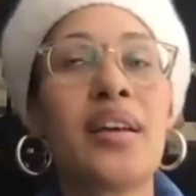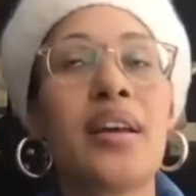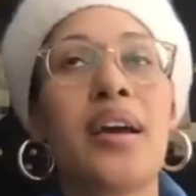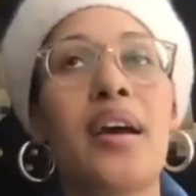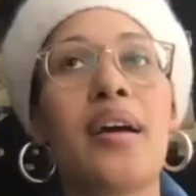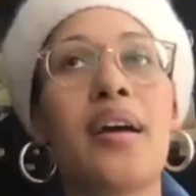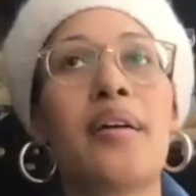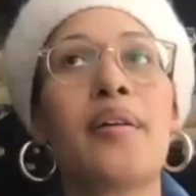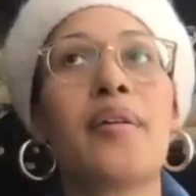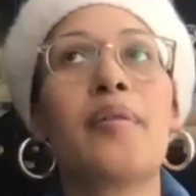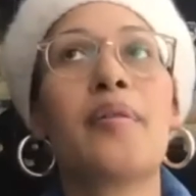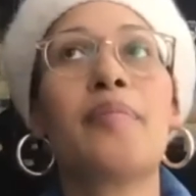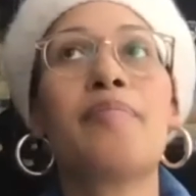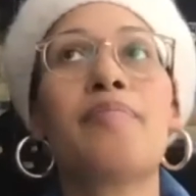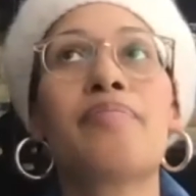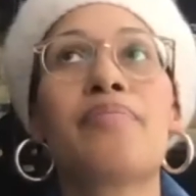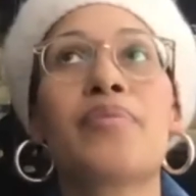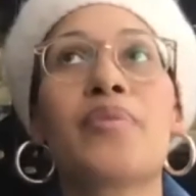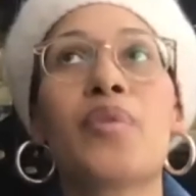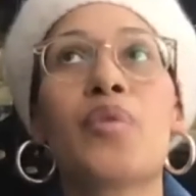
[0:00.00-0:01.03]
Um,
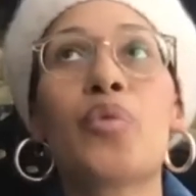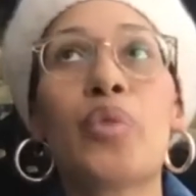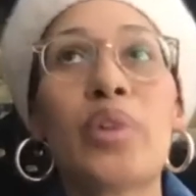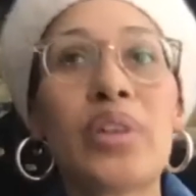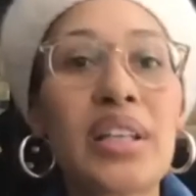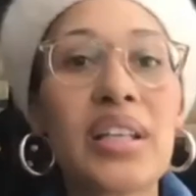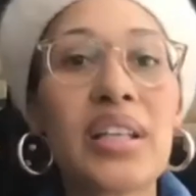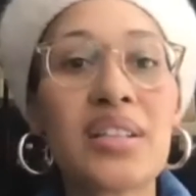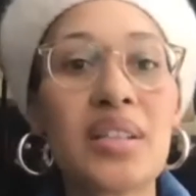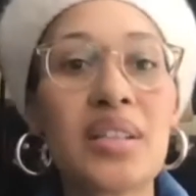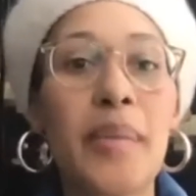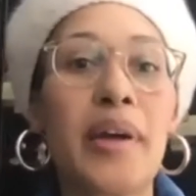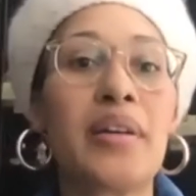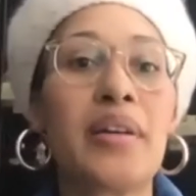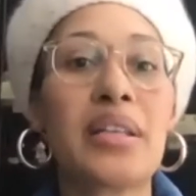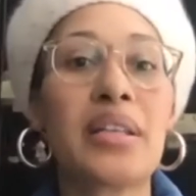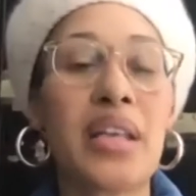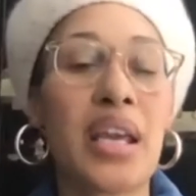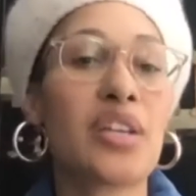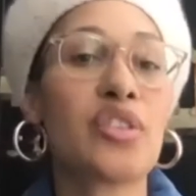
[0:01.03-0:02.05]
really, it's about
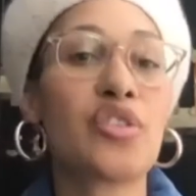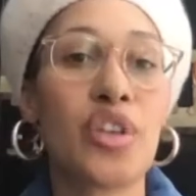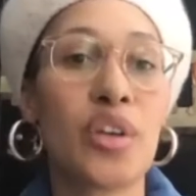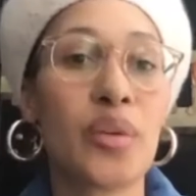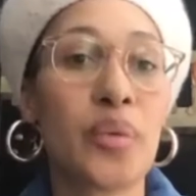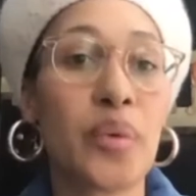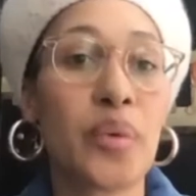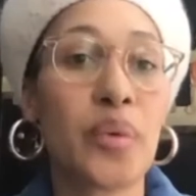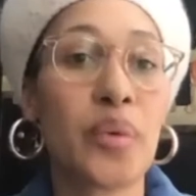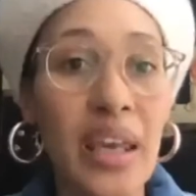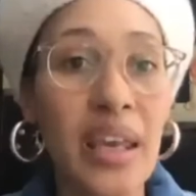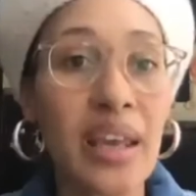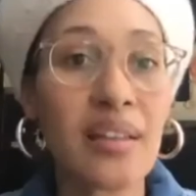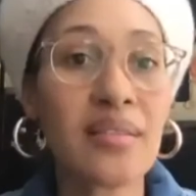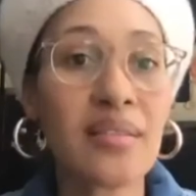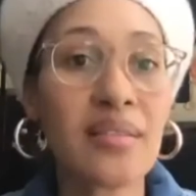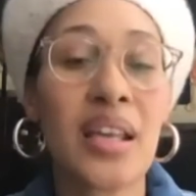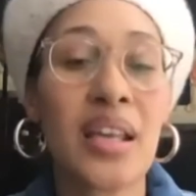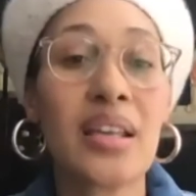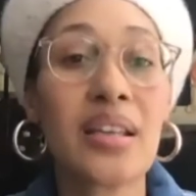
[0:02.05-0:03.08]
engaging with
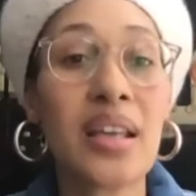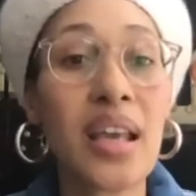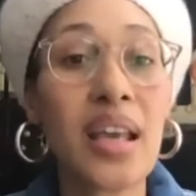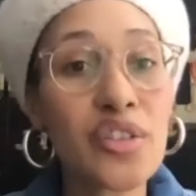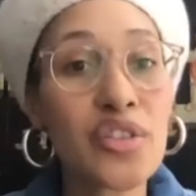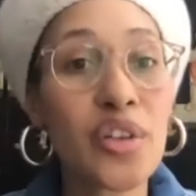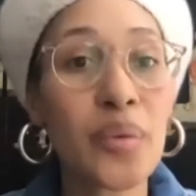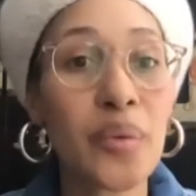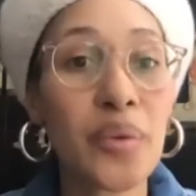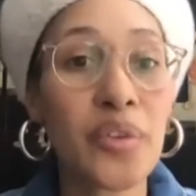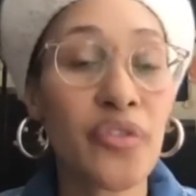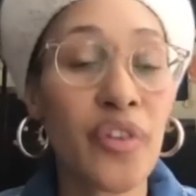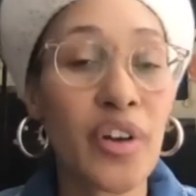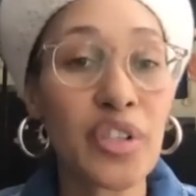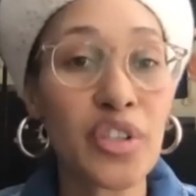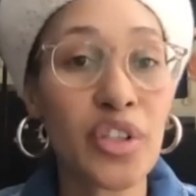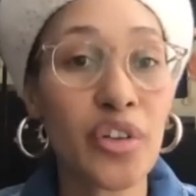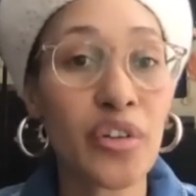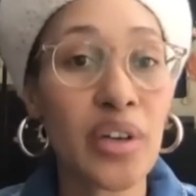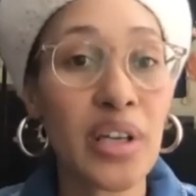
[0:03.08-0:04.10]
kids, engaging with
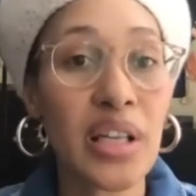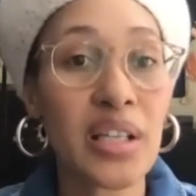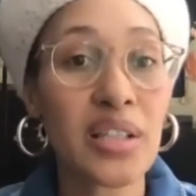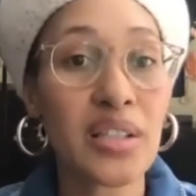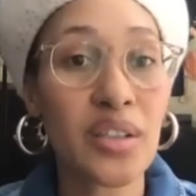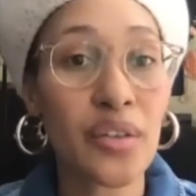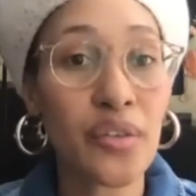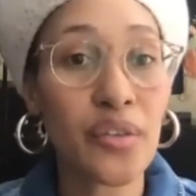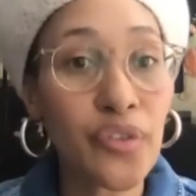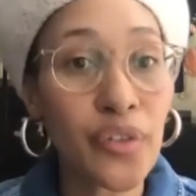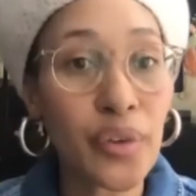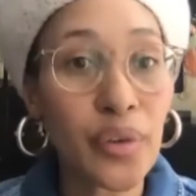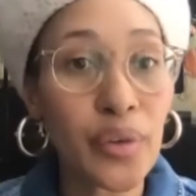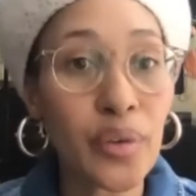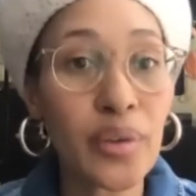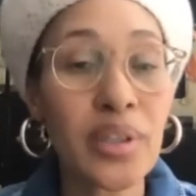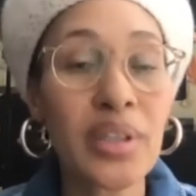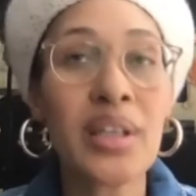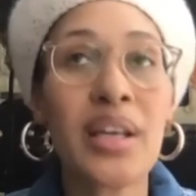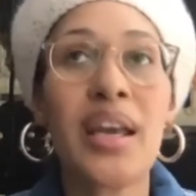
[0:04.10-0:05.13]
fresh ingredients and
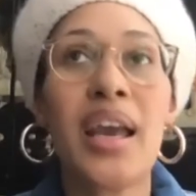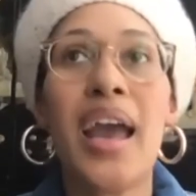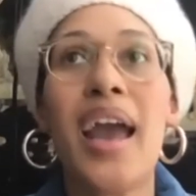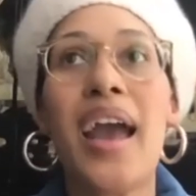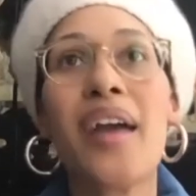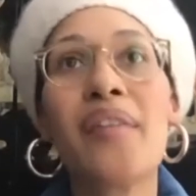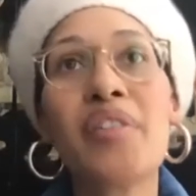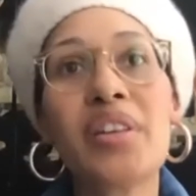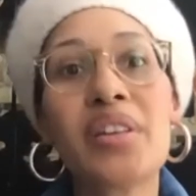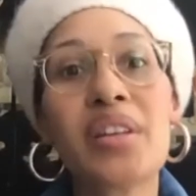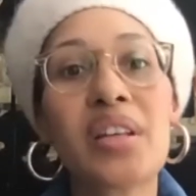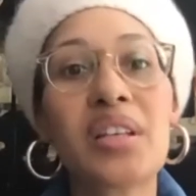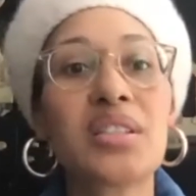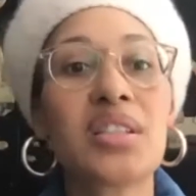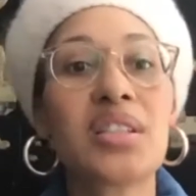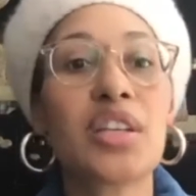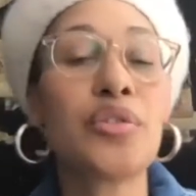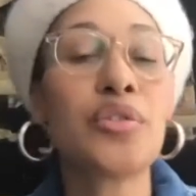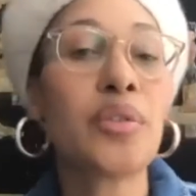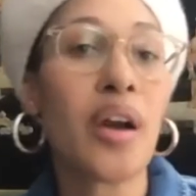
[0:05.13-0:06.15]
food, having the
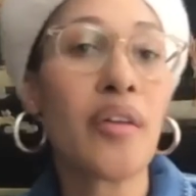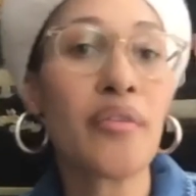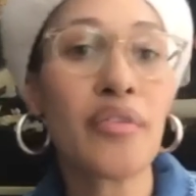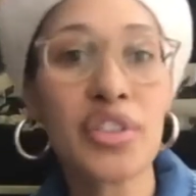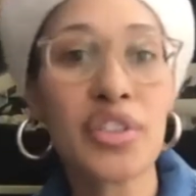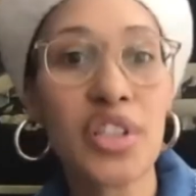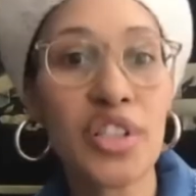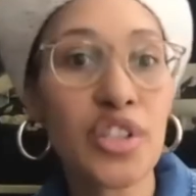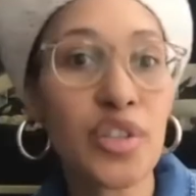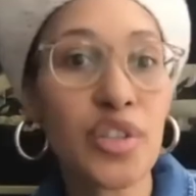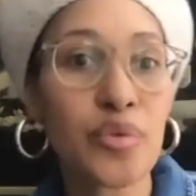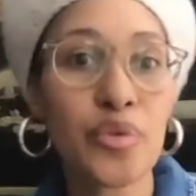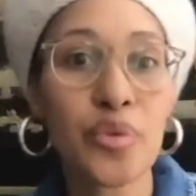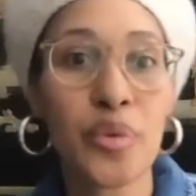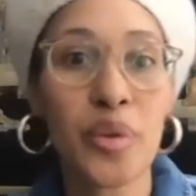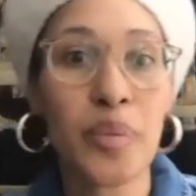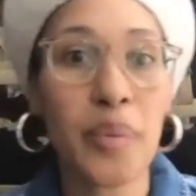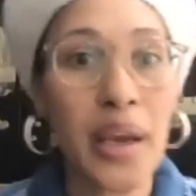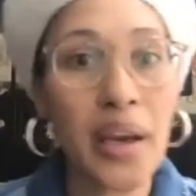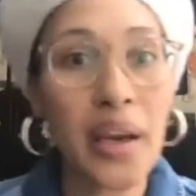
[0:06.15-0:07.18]
continued conversations
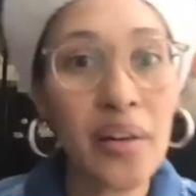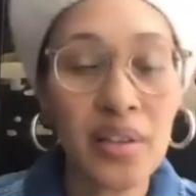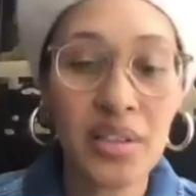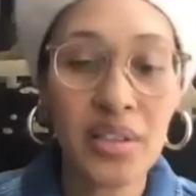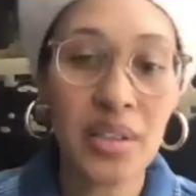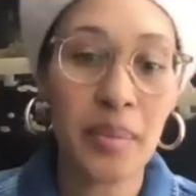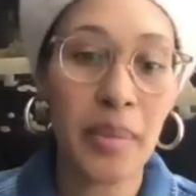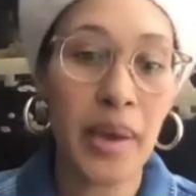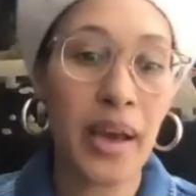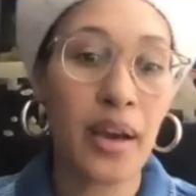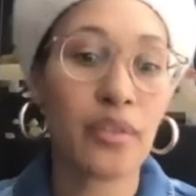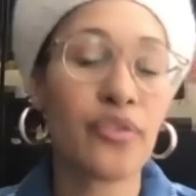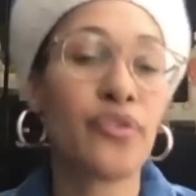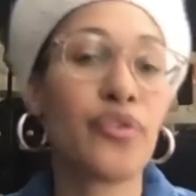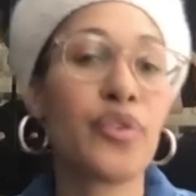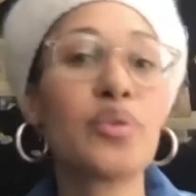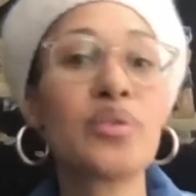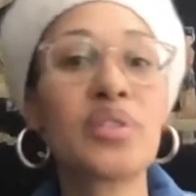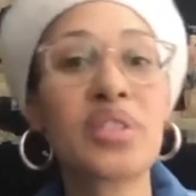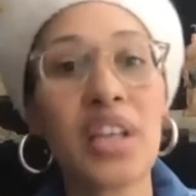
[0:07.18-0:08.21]
with parents about
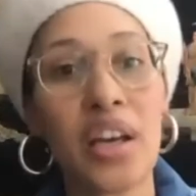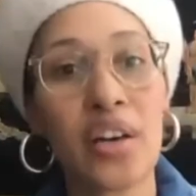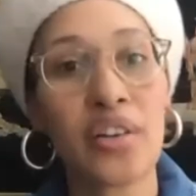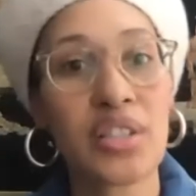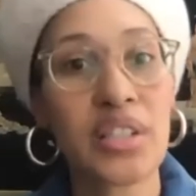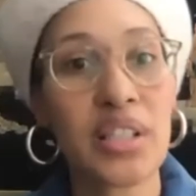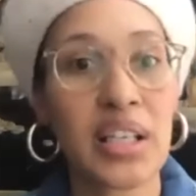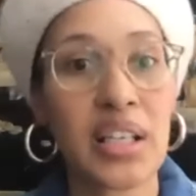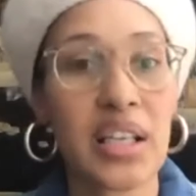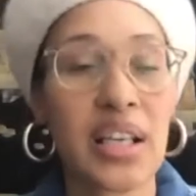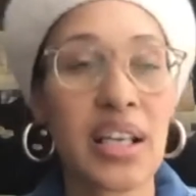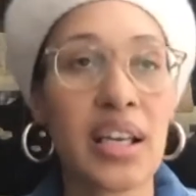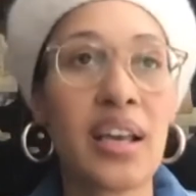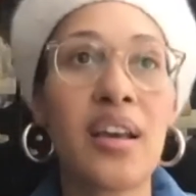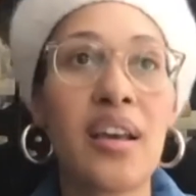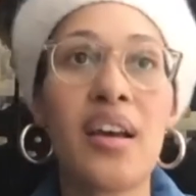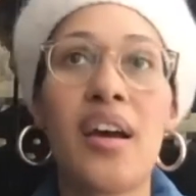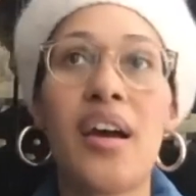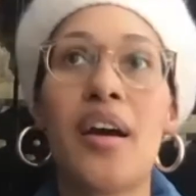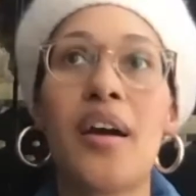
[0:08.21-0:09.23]
food scarcity,
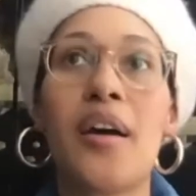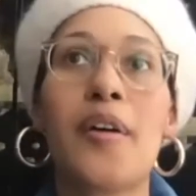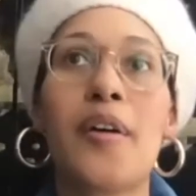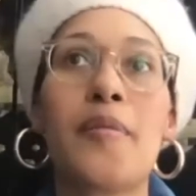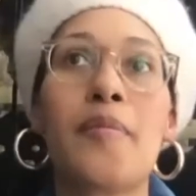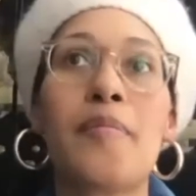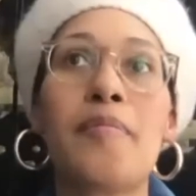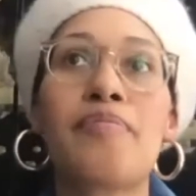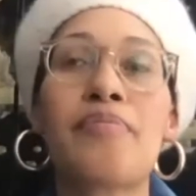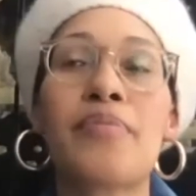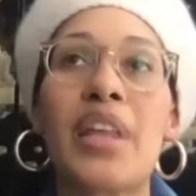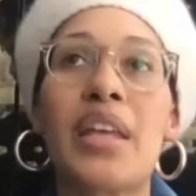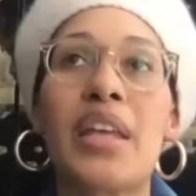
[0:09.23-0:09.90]
um,